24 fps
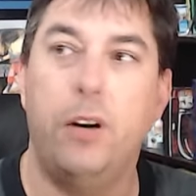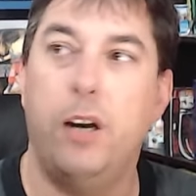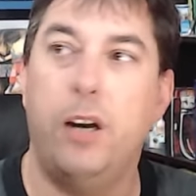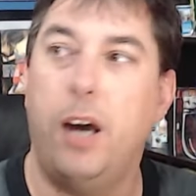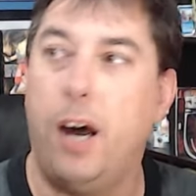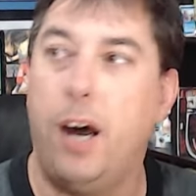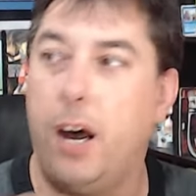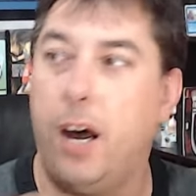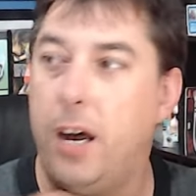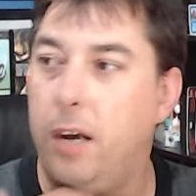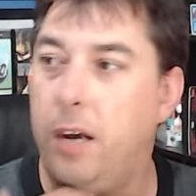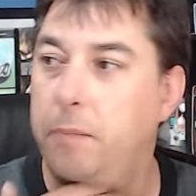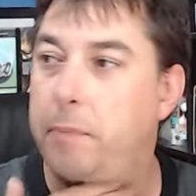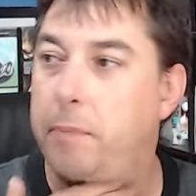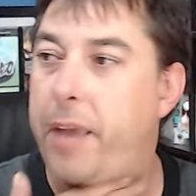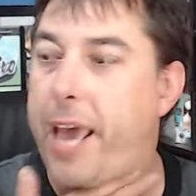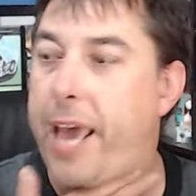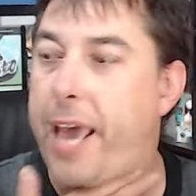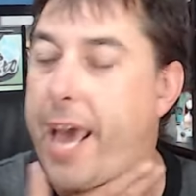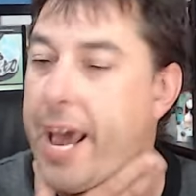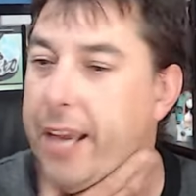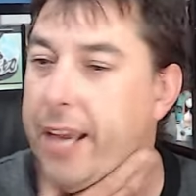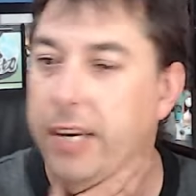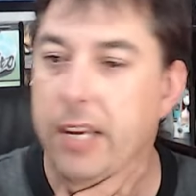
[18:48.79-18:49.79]
Um,
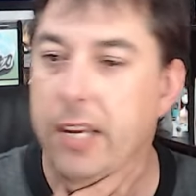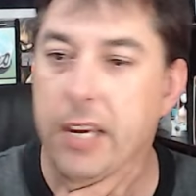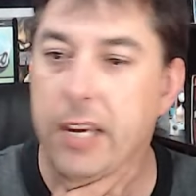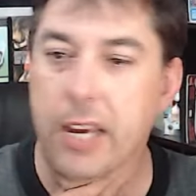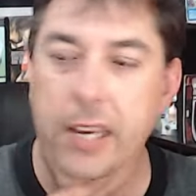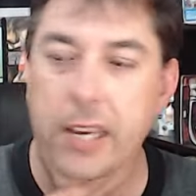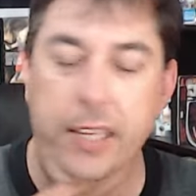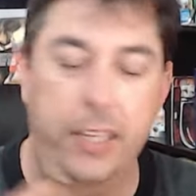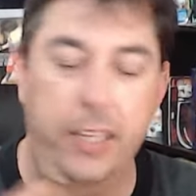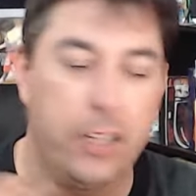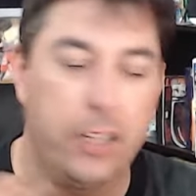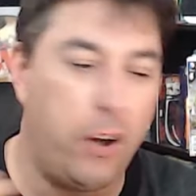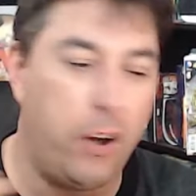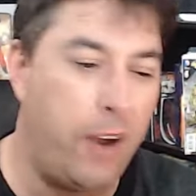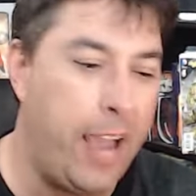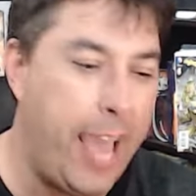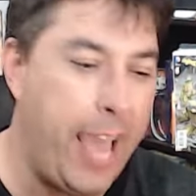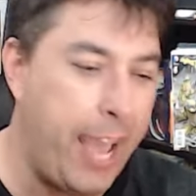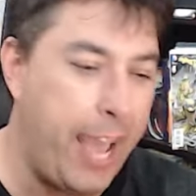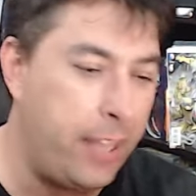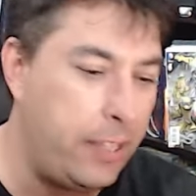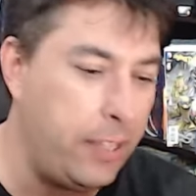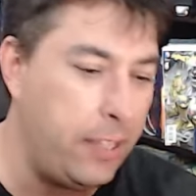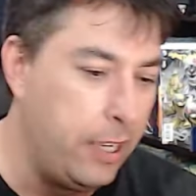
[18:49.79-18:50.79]
and, you know, I
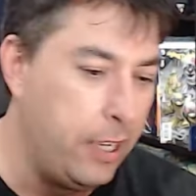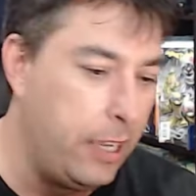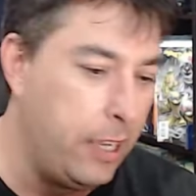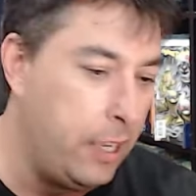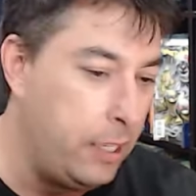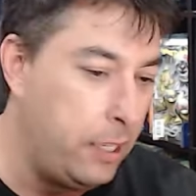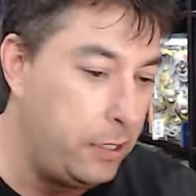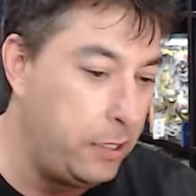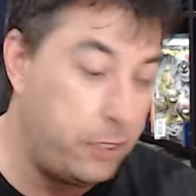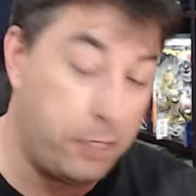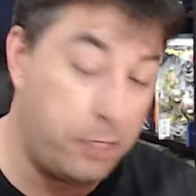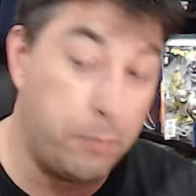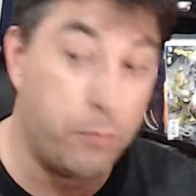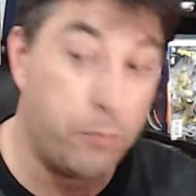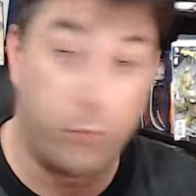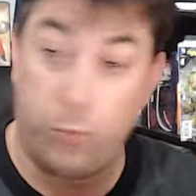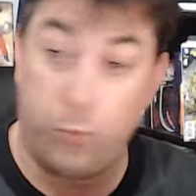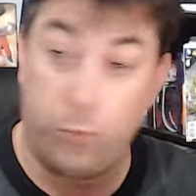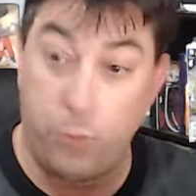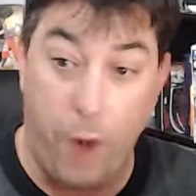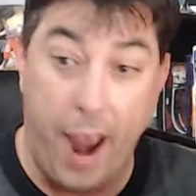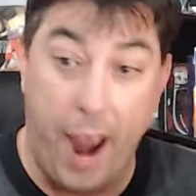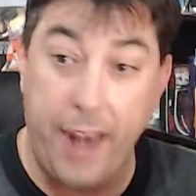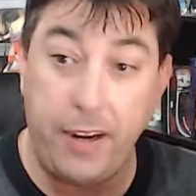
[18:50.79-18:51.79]
had some
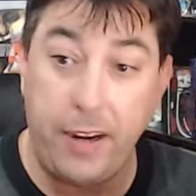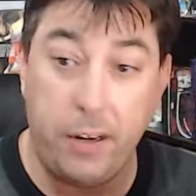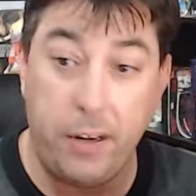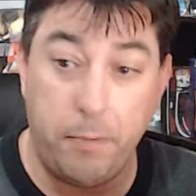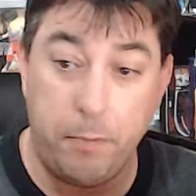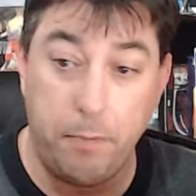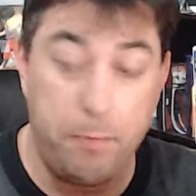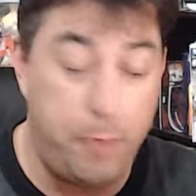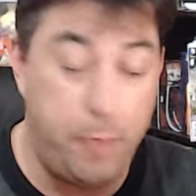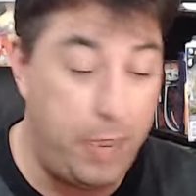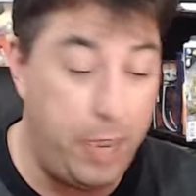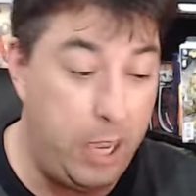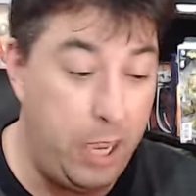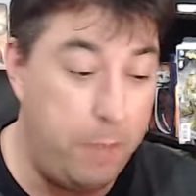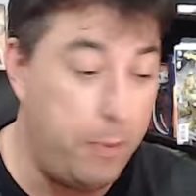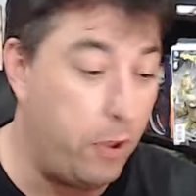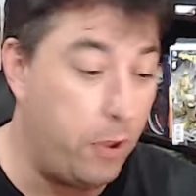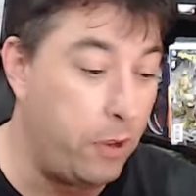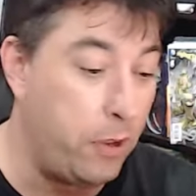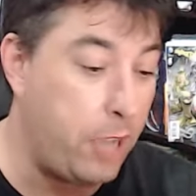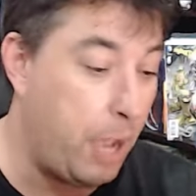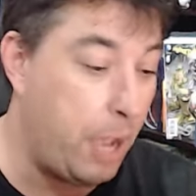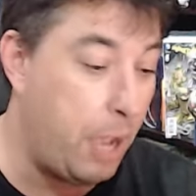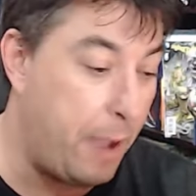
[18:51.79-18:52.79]
random
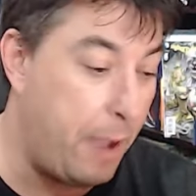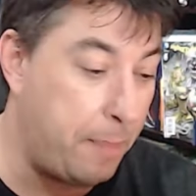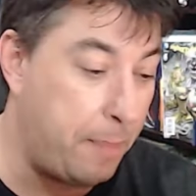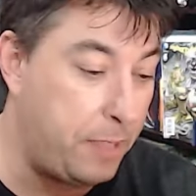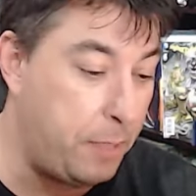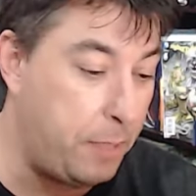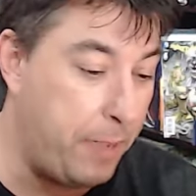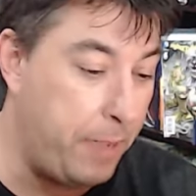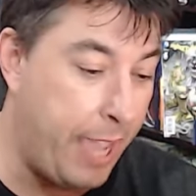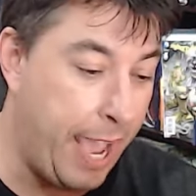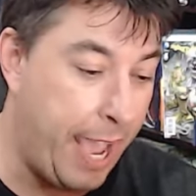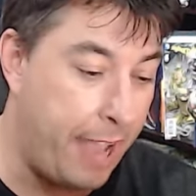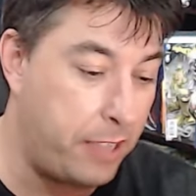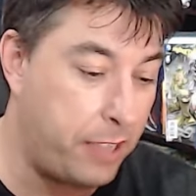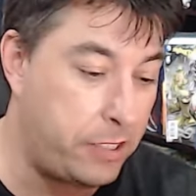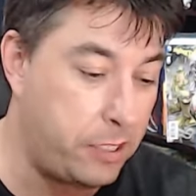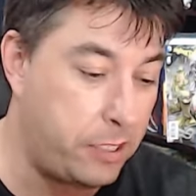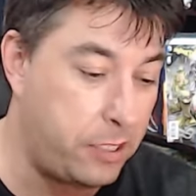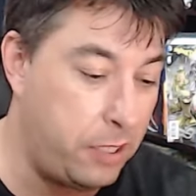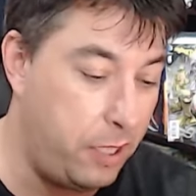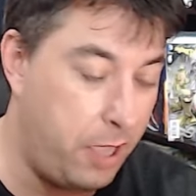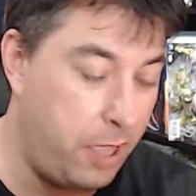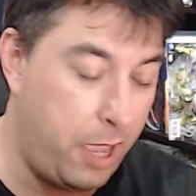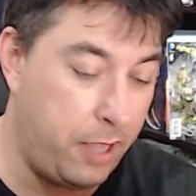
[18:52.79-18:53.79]
people come up to me, asked,
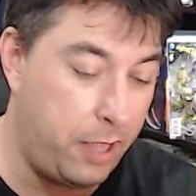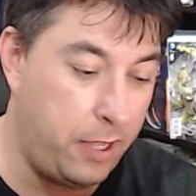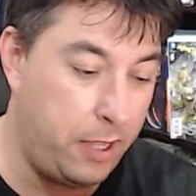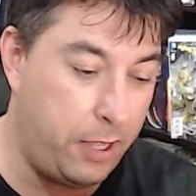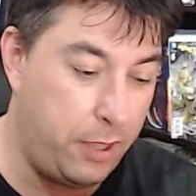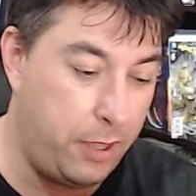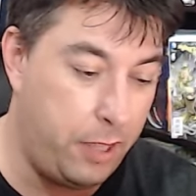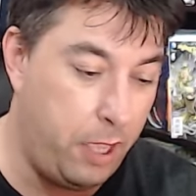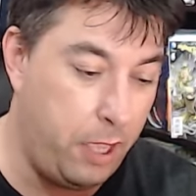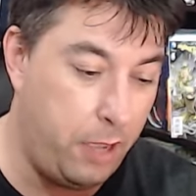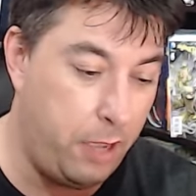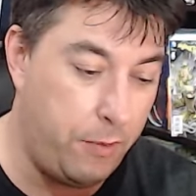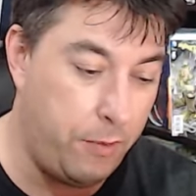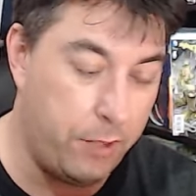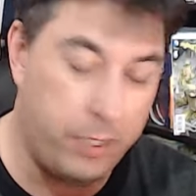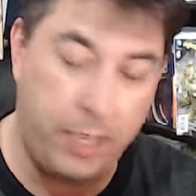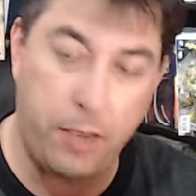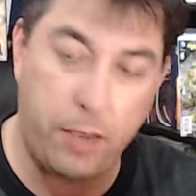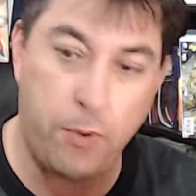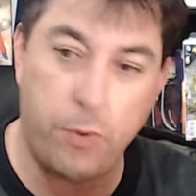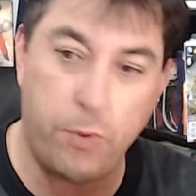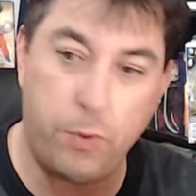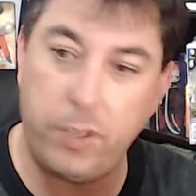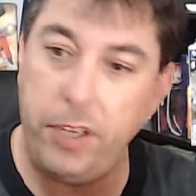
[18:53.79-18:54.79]
and they were
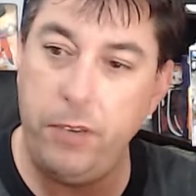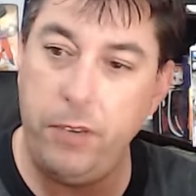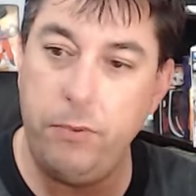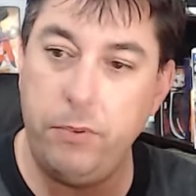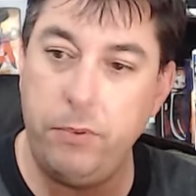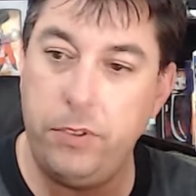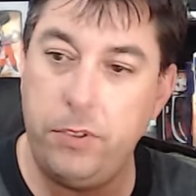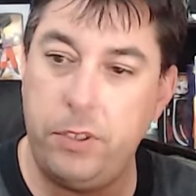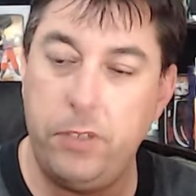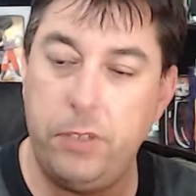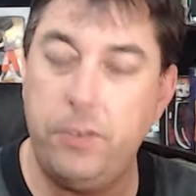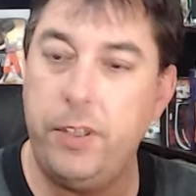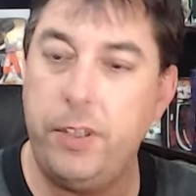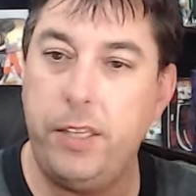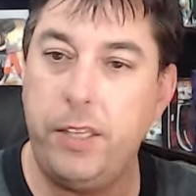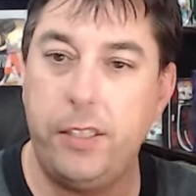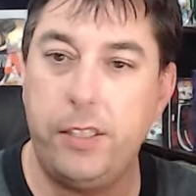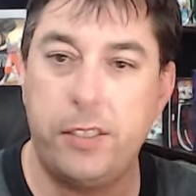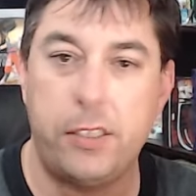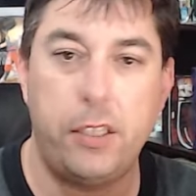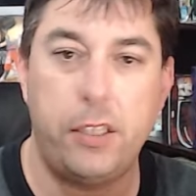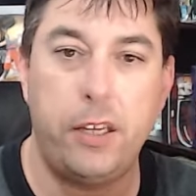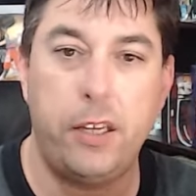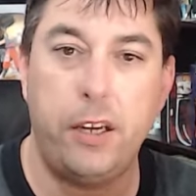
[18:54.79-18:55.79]
like, what are you doing
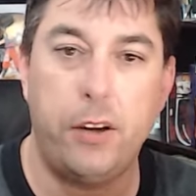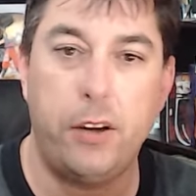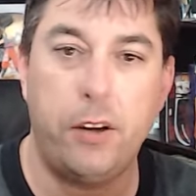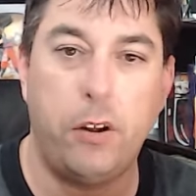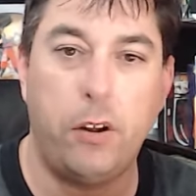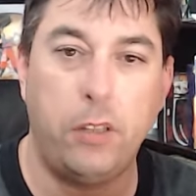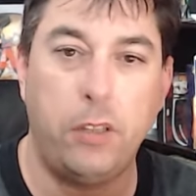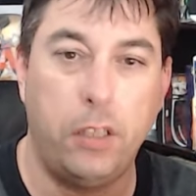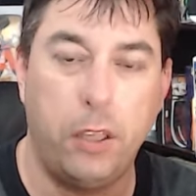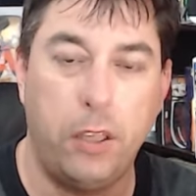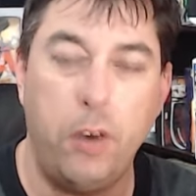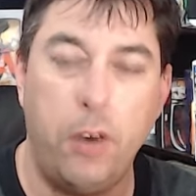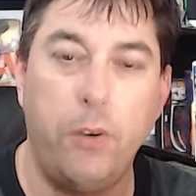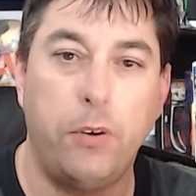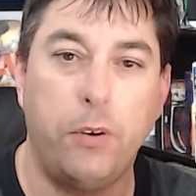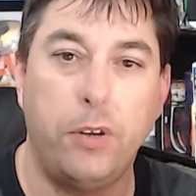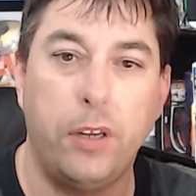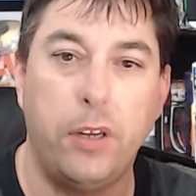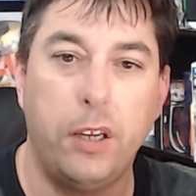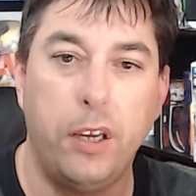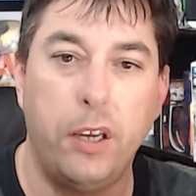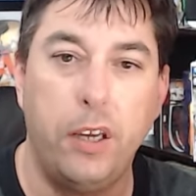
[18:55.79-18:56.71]
sitting here all alone?